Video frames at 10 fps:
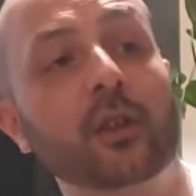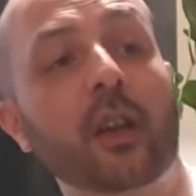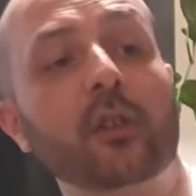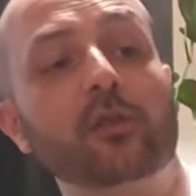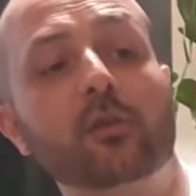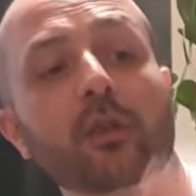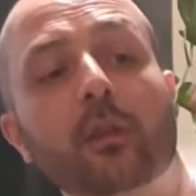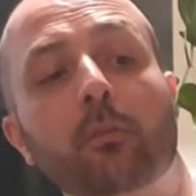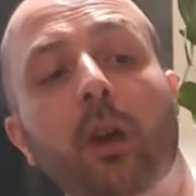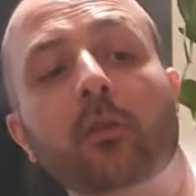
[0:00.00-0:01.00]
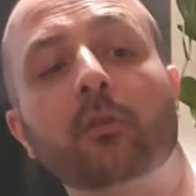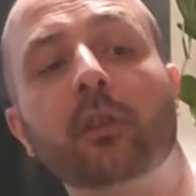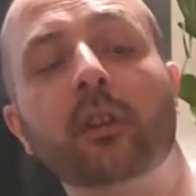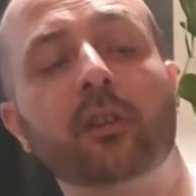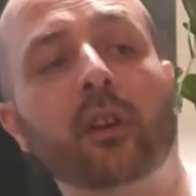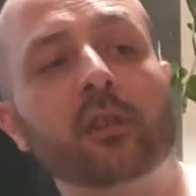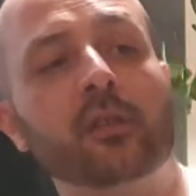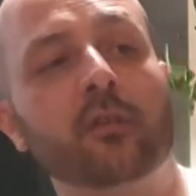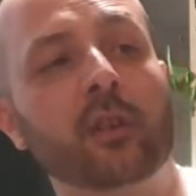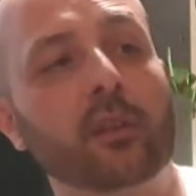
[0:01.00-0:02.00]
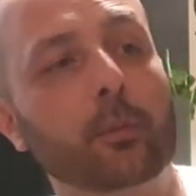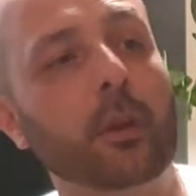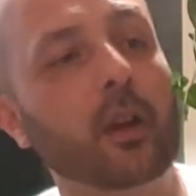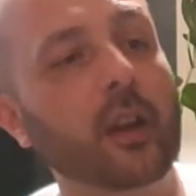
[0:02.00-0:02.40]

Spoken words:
that during my research of this plant,